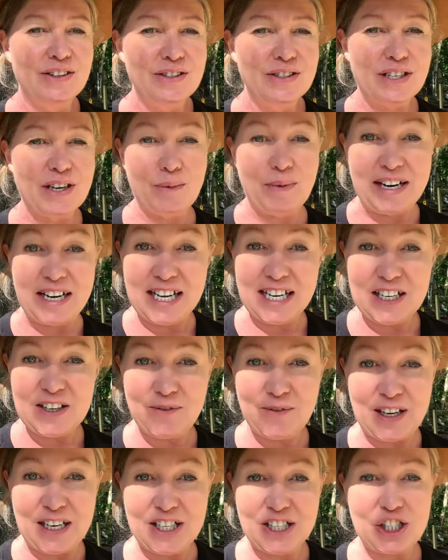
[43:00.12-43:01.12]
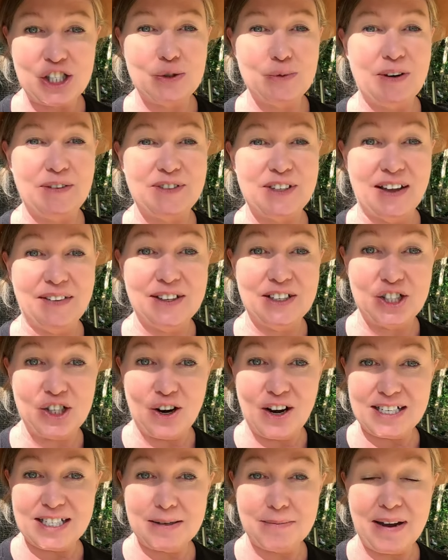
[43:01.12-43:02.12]
So we're nearly finished. We've done the
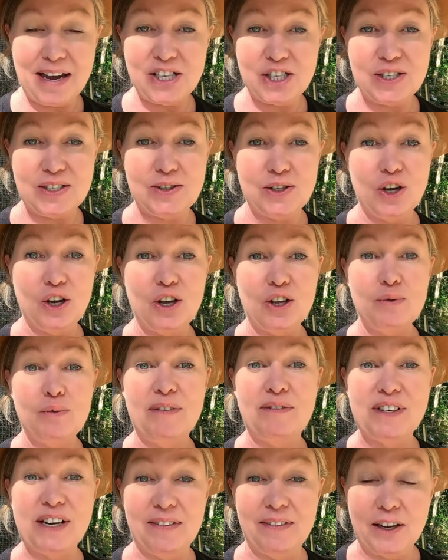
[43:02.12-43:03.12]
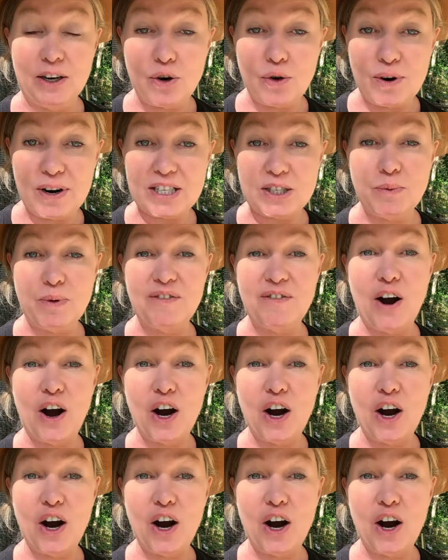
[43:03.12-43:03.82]
diatomaceous earth, we've done the grit, we've